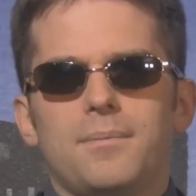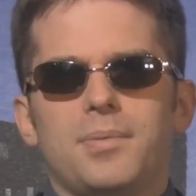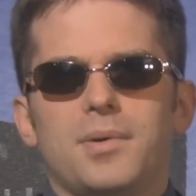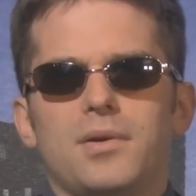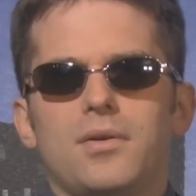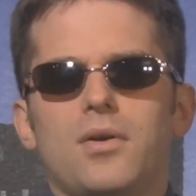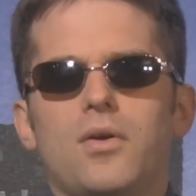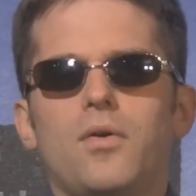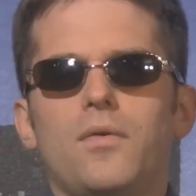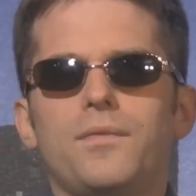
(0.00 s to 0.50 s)

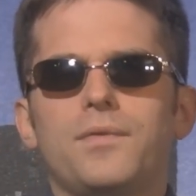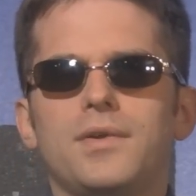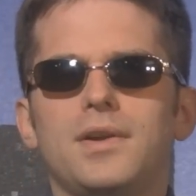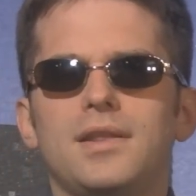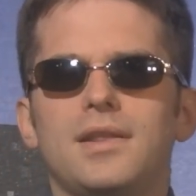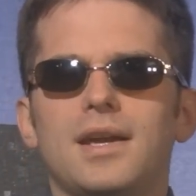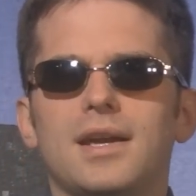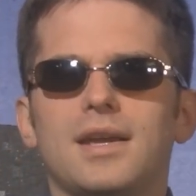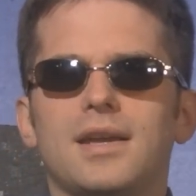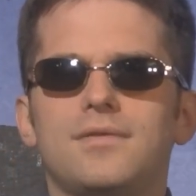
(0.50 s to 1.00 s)
But hopefully
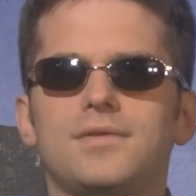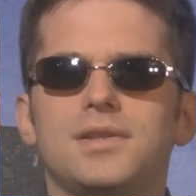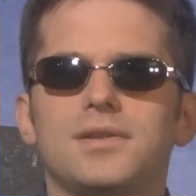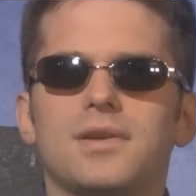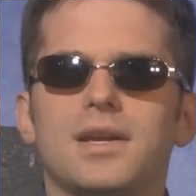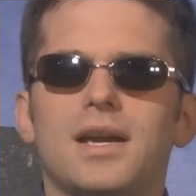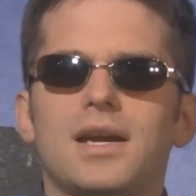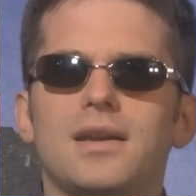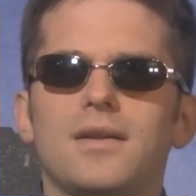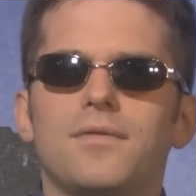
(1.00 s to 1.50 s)
that gives you
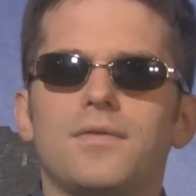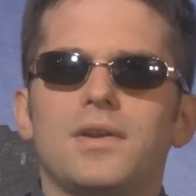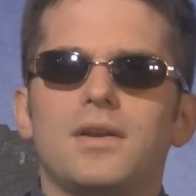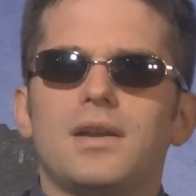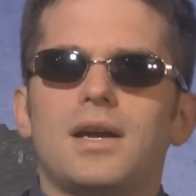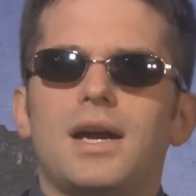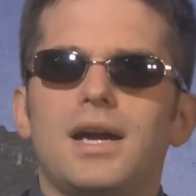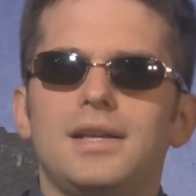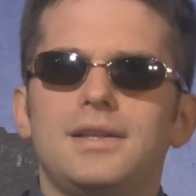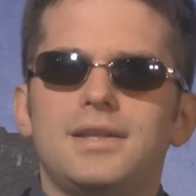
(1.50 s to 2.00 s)
kind of
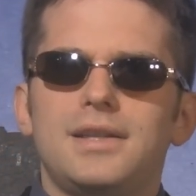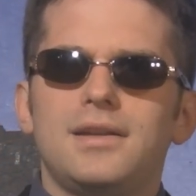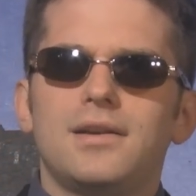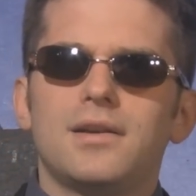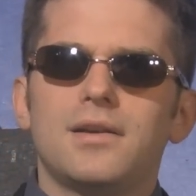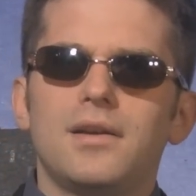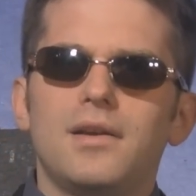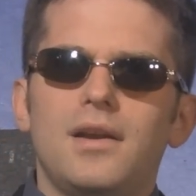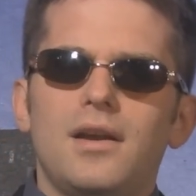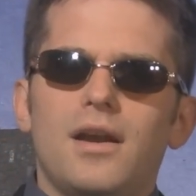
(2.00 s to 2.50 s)
an
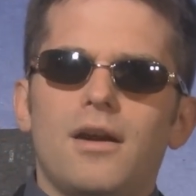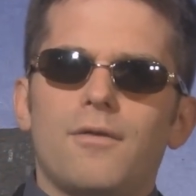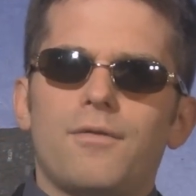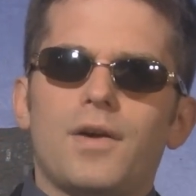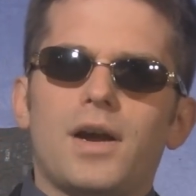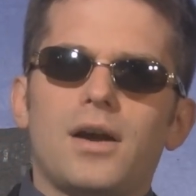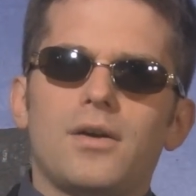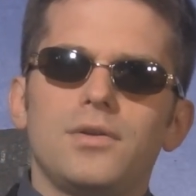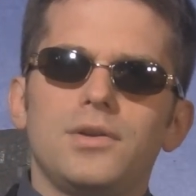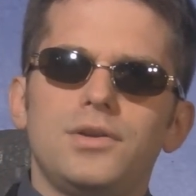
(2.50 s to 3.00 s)
idea of
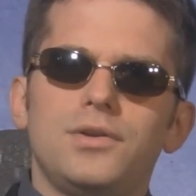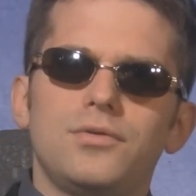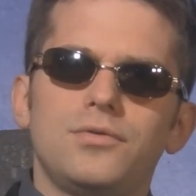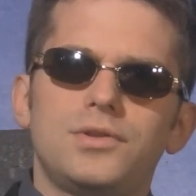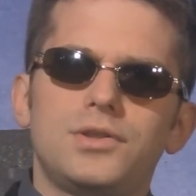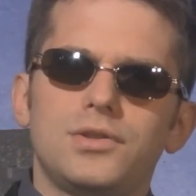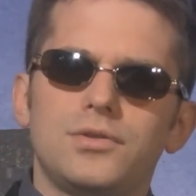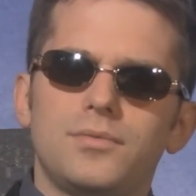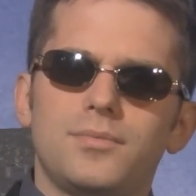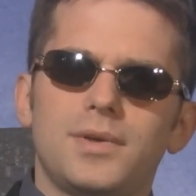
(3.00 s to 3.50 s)
how
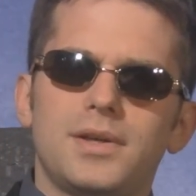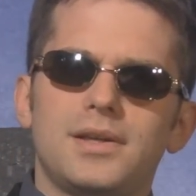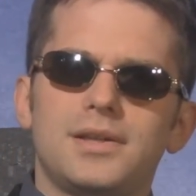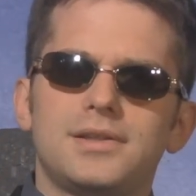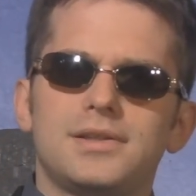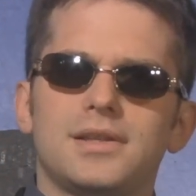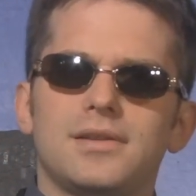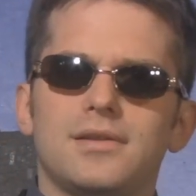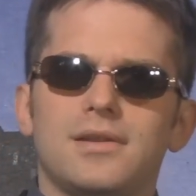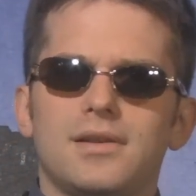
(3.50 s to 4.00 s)
YouTube
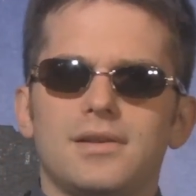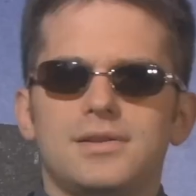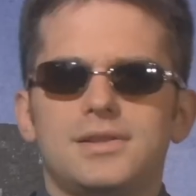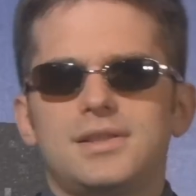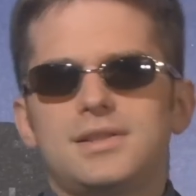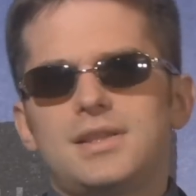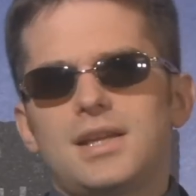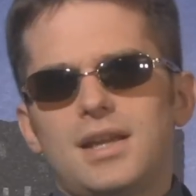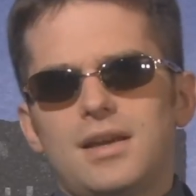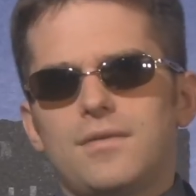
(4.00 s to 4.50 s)
is and the
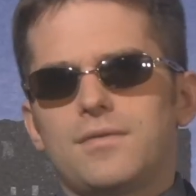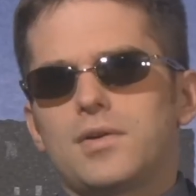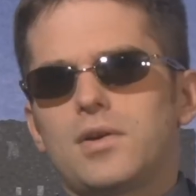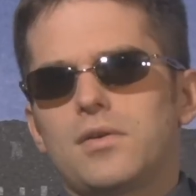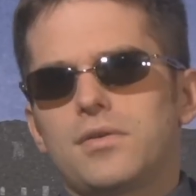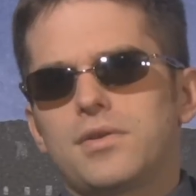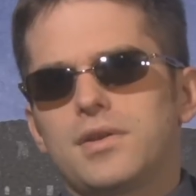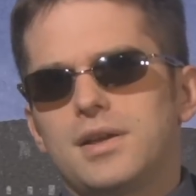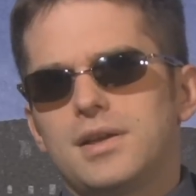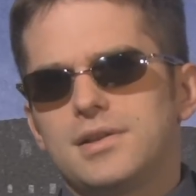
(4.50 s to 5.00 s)
state of
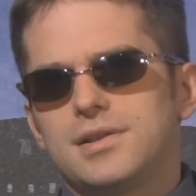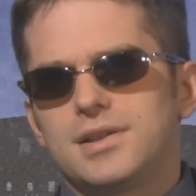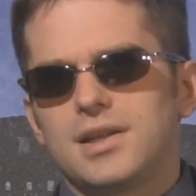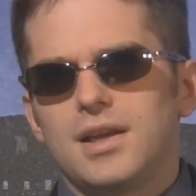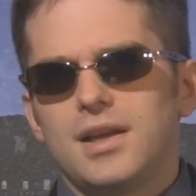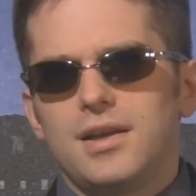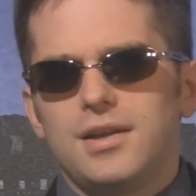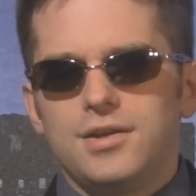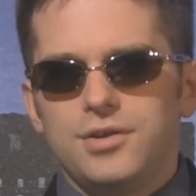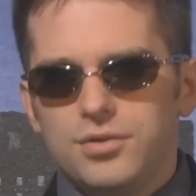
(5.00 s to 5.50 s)
all things
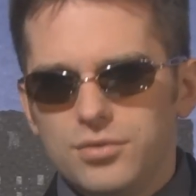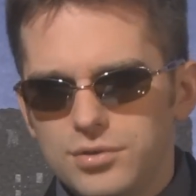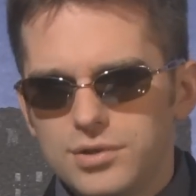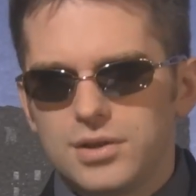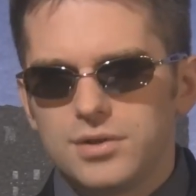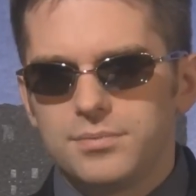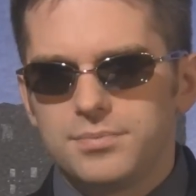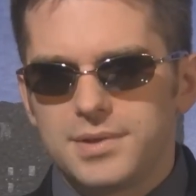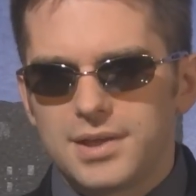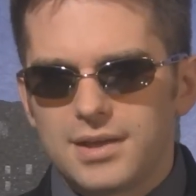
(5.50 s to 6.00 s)

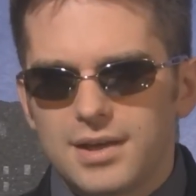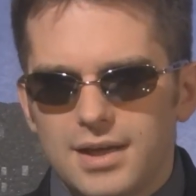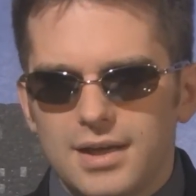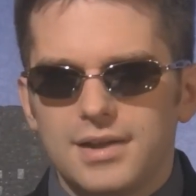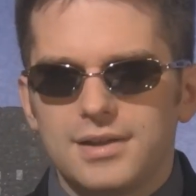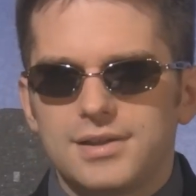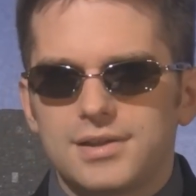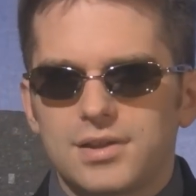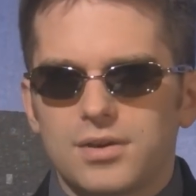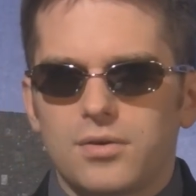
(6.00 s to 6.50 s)
YouTube
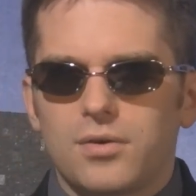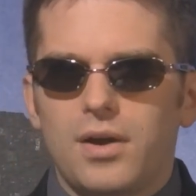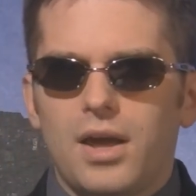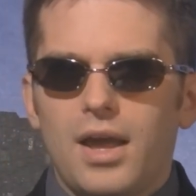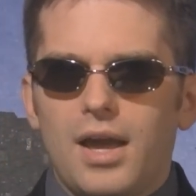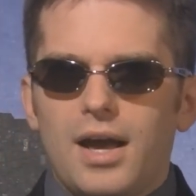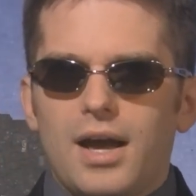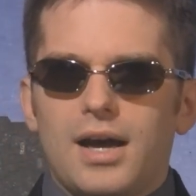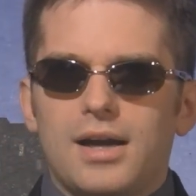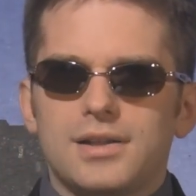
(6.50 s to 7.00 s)
today. So
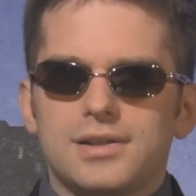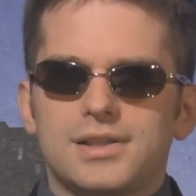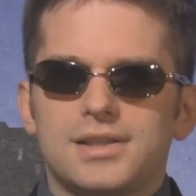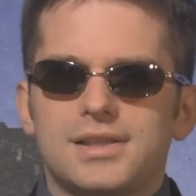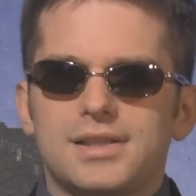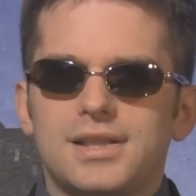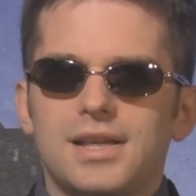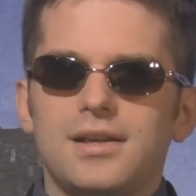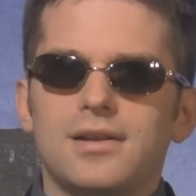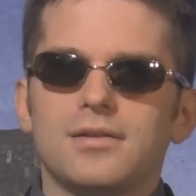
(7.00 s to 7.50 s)
I'll
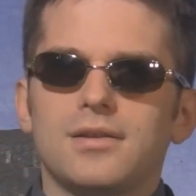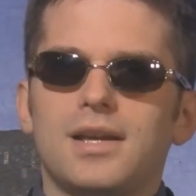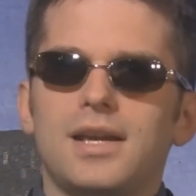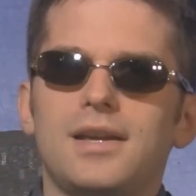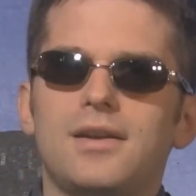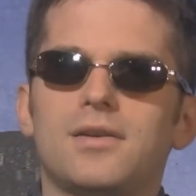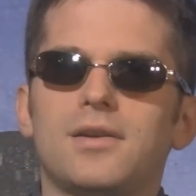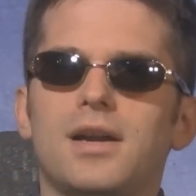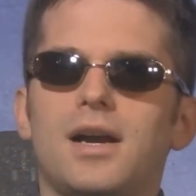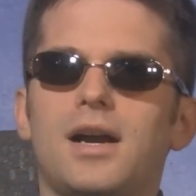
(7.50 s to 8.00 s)
see you
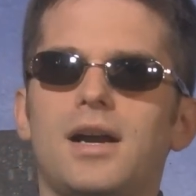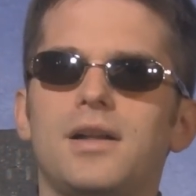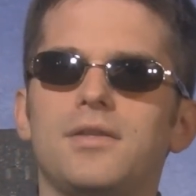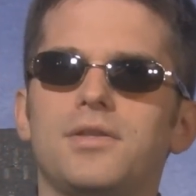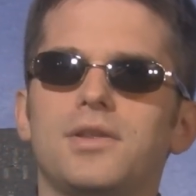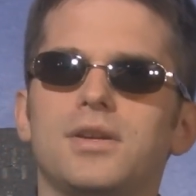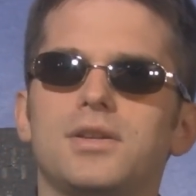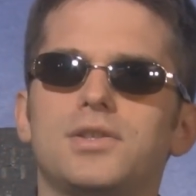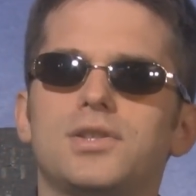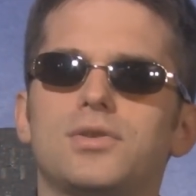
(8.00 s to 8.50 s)
later
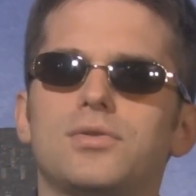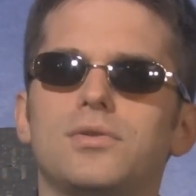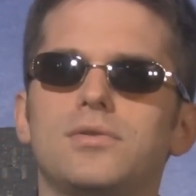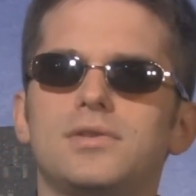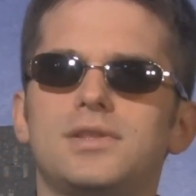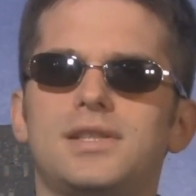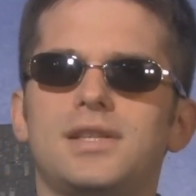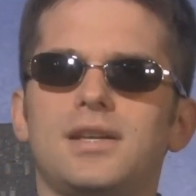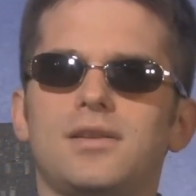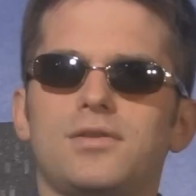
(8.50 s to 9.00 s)
on the
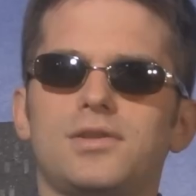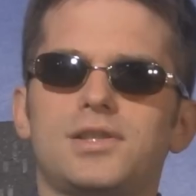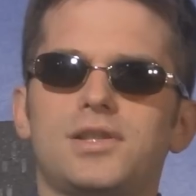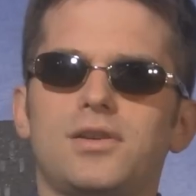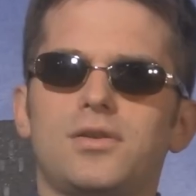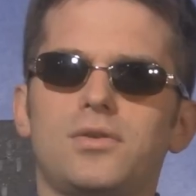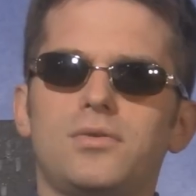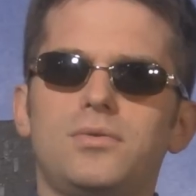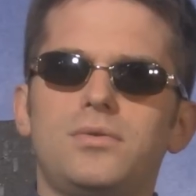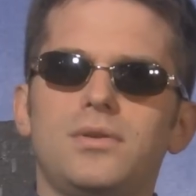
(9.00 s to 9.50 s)
Truesdale
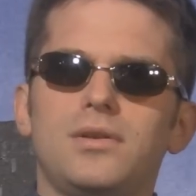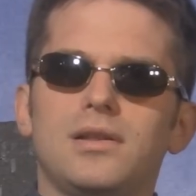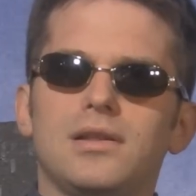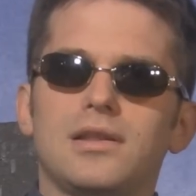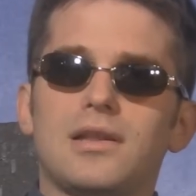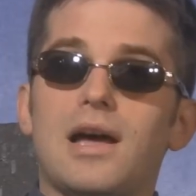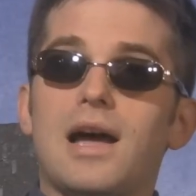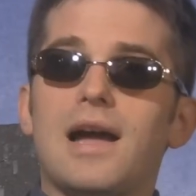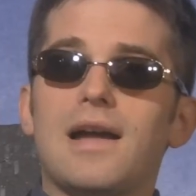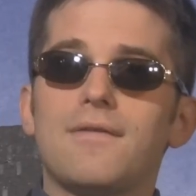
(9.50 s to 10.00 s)
Show,
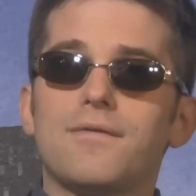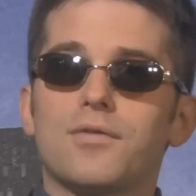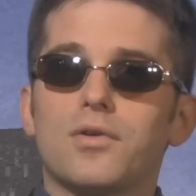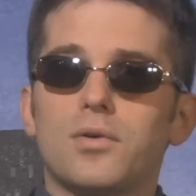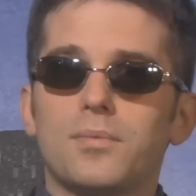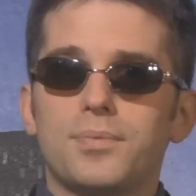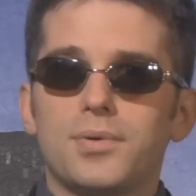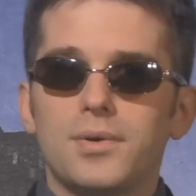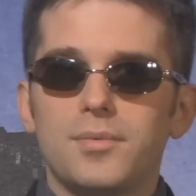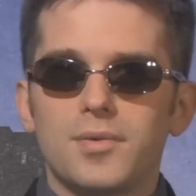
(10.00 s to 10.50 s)
live
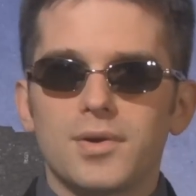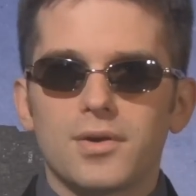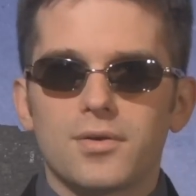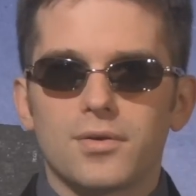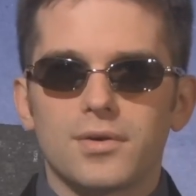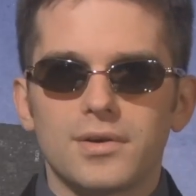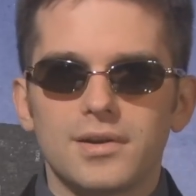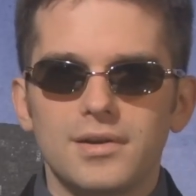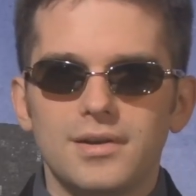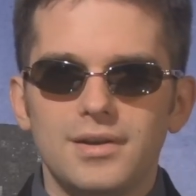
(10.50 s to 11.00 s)
or
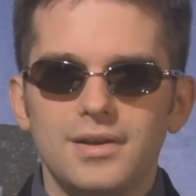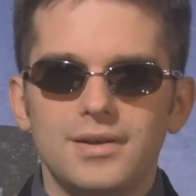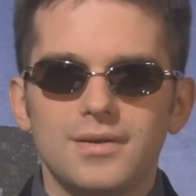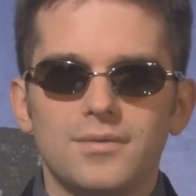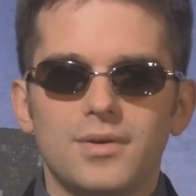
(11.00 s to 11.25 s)
pre-recorded.